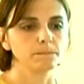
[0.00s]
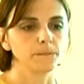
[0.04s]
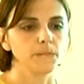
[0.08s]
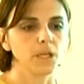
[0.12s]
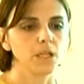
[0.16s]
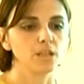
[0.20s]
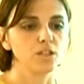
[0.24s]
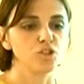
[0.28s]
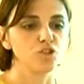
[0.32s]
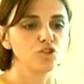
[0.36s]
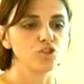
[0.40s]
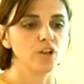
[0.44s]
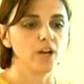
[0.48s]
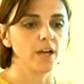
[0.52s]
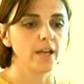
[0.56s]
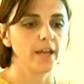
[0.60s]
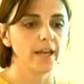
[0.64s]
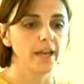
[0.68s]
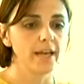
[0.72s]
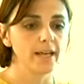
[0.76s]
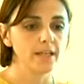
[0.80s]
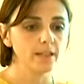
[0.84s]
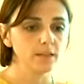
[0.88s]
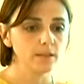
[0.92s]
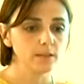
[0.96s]
additional
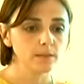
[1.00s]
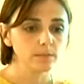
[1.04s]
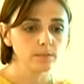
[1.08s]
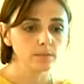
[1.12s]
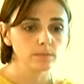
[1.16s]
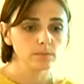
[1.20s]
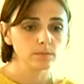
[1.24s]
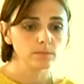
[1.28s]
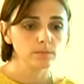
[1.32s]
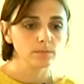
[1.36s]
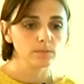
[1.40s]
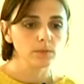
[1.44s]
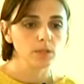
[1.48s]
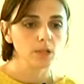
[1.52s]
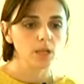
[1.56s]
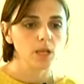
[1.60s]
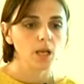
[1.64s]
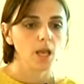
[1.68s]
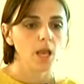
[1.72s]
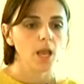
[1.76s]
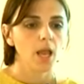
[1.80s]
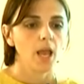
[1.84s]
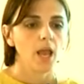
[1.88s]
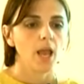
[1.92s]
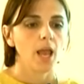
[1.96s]
height,
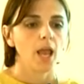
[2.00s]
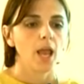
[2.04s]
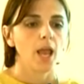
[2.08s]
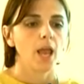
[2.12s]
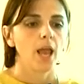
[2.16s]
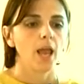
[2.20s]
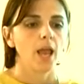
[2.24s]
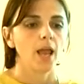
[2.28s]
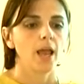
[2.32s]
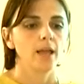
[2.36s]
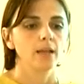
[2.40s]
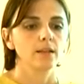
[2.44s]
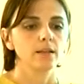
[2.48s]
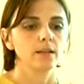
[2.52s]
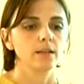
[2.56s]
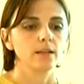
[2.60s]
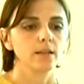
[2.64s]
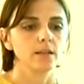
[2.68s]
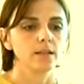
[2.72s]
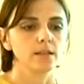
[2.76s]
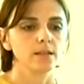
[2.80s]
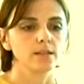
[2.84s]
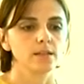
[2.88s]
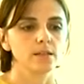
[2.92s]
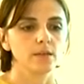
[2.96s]
and
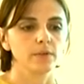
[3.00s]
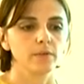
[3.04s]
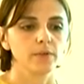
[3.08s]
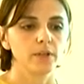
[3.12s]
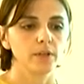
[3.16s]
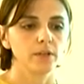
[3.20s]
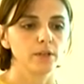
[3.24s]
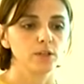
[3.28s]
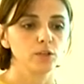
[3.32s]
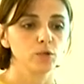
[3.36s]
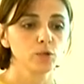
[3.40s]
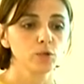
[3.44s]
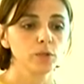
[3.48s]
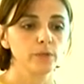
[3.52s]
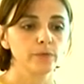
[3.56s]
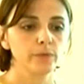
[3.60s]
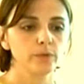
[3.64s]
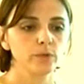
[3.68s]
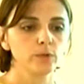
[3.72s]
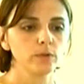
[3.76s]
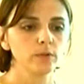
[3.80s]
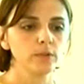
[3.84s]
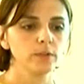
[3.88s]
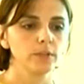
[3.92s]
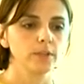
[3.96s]
it's a very
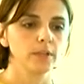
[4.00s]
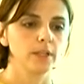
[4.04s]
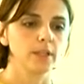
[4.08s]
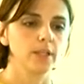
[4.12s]
useful